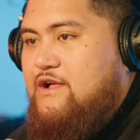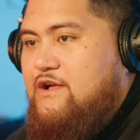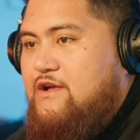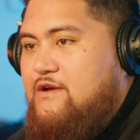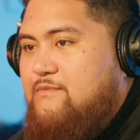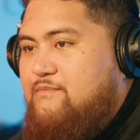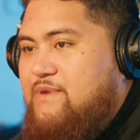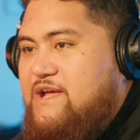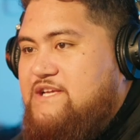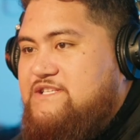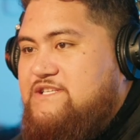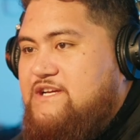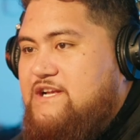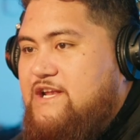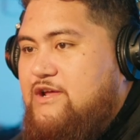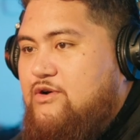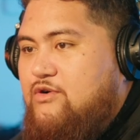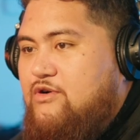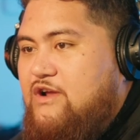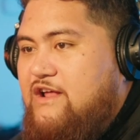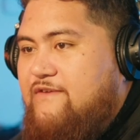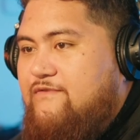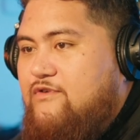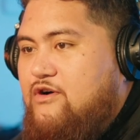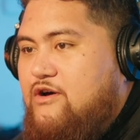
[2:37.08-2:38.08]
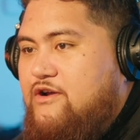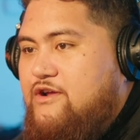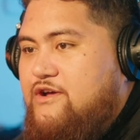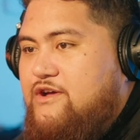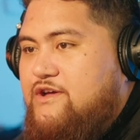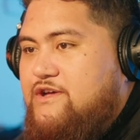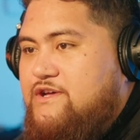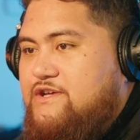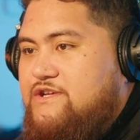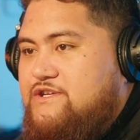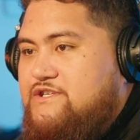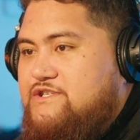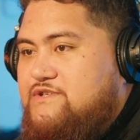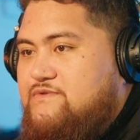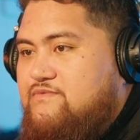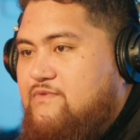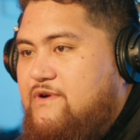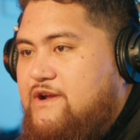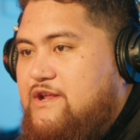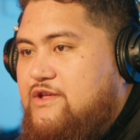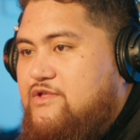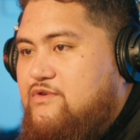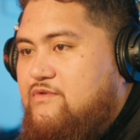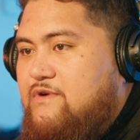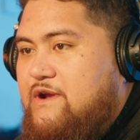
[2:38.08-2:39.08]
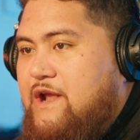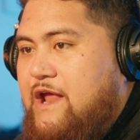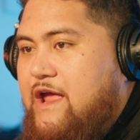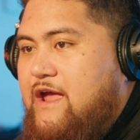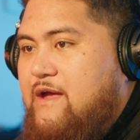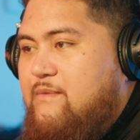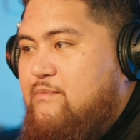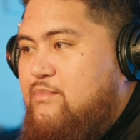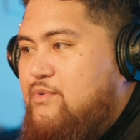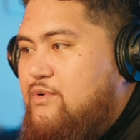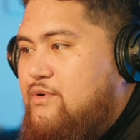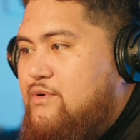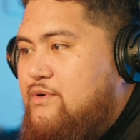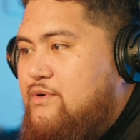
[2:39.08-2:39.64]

Basically all I've got is running through an amp.